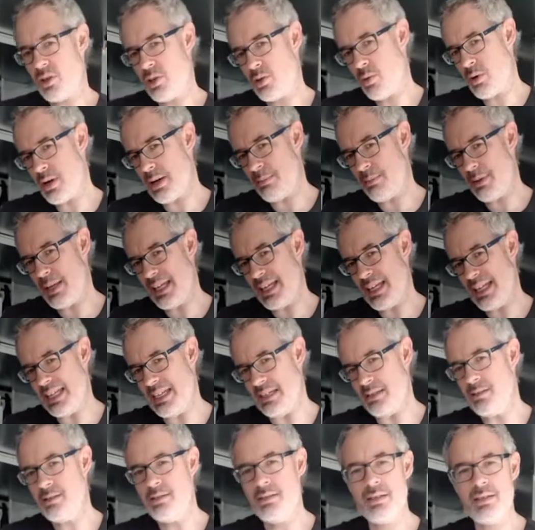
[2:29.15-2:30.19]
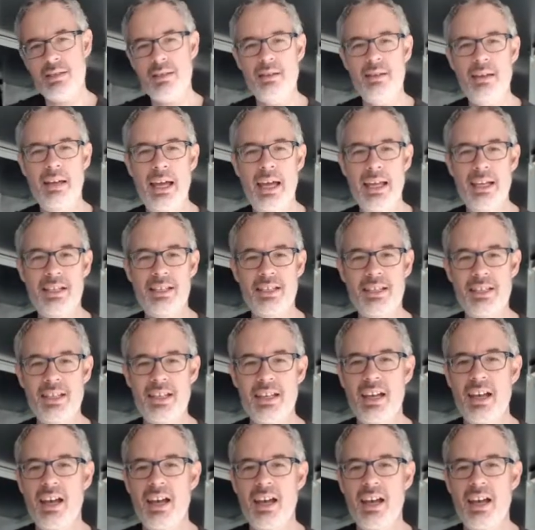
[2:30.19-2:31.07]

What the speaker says: quite big ears, and